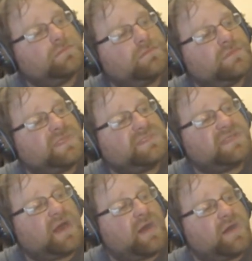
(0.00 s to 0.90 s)
It
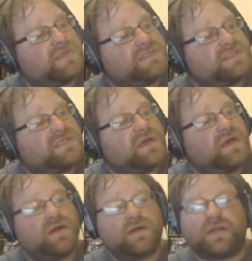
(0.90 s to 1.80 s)
stars
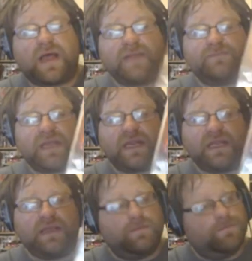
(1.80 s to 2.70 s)
Clyde
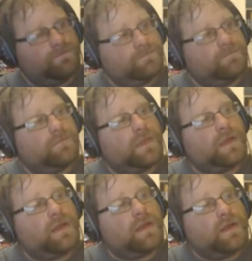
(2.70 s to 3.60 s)
Beatty,
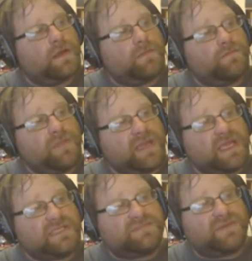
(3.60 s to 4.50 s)

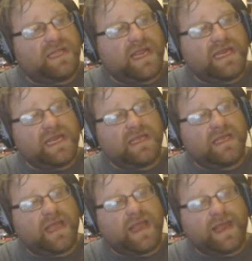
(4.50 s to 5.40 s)
Mickey Spillane,
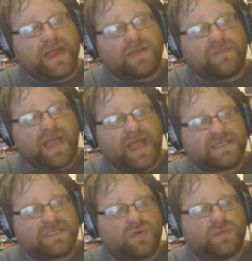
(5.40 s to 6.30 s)
and
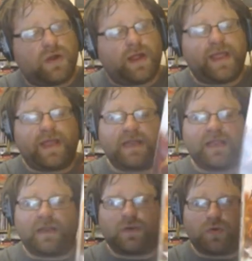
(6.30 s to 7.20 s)
Pat O'Brien
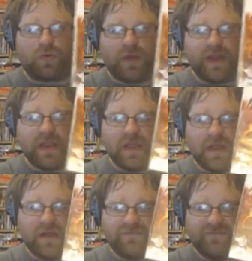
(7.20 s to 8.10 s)
in Ring
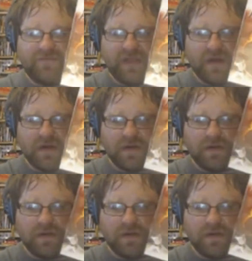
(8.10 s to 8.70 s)
of Fear.